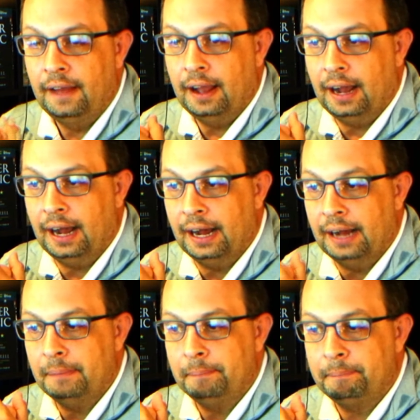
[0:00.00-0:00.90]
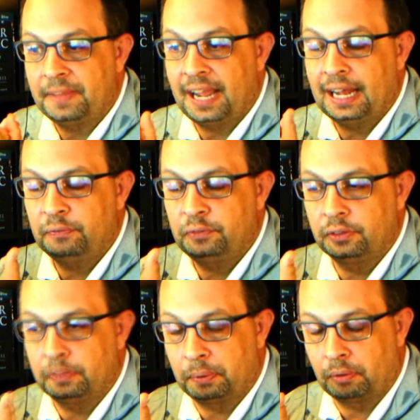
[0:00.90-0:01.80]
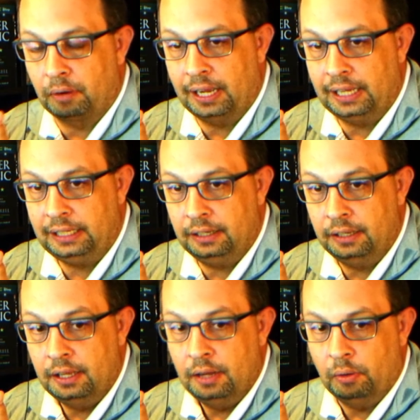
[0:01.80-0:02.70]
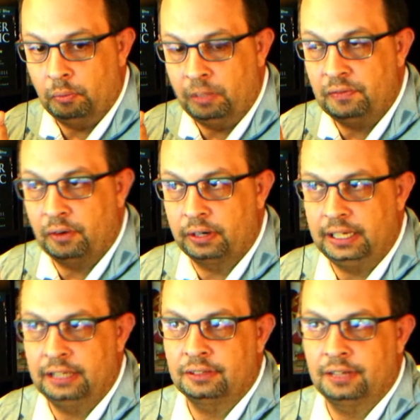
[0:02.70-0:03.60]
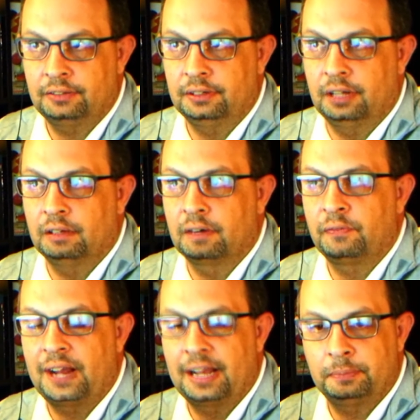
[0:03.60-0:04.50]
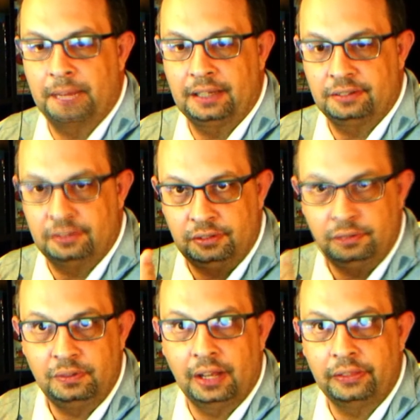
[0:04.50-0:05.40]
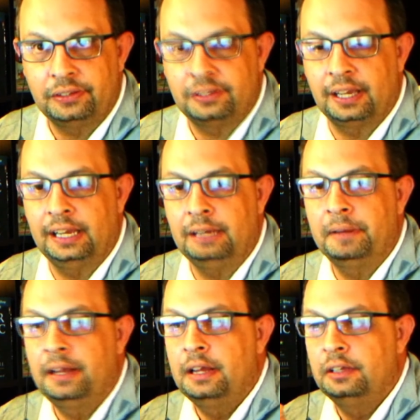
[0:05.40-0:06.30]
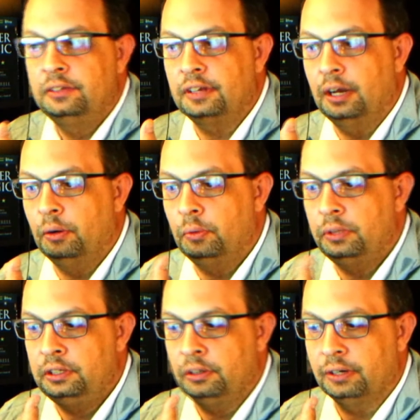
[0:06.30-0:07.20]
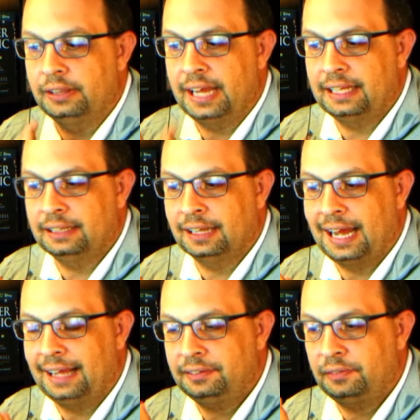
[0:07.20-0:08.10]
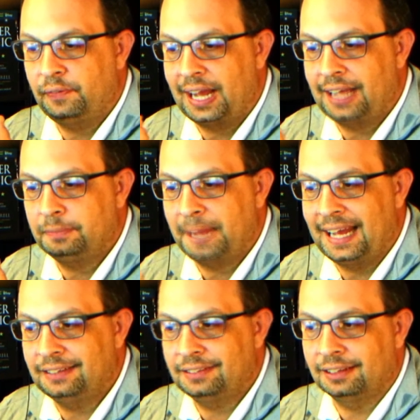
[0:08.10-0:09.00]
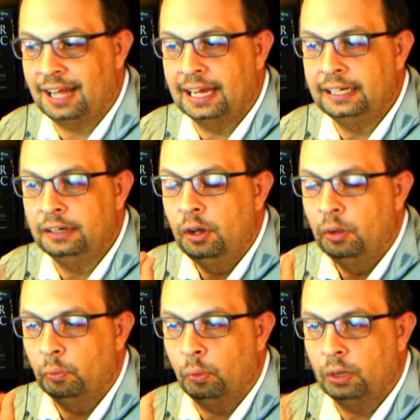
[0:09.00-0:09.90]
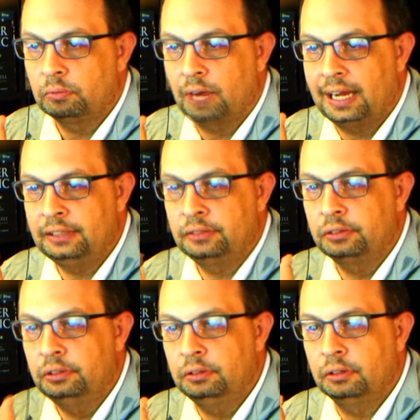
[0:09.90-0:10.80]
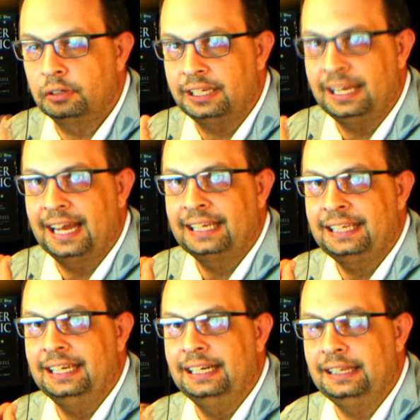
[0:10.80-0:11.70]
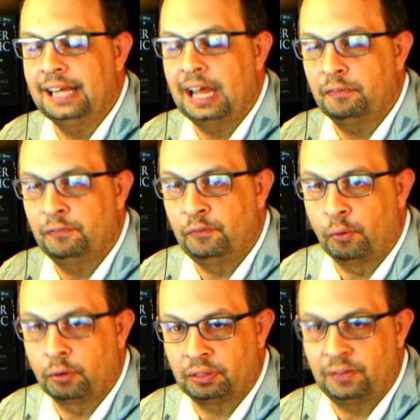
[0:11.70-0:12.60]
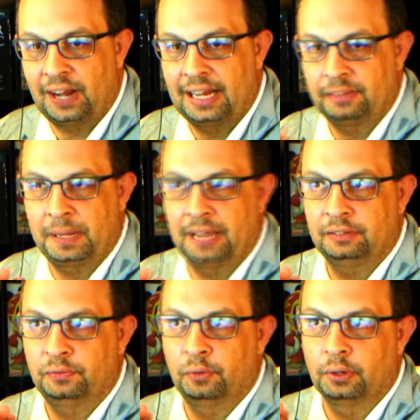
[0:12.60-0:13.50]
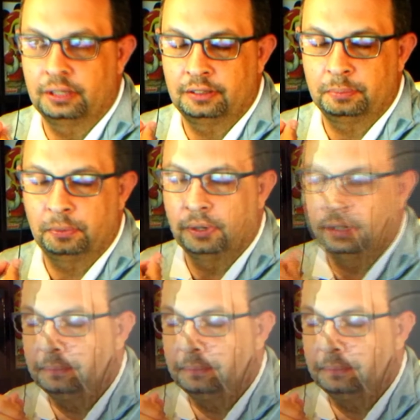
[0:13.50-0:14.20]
After the parade, we've already exhausted all of our fast passes. You've done the same. So you're in that last fast pass line. What rides are you looking at getting that 4th fast pass for at this point?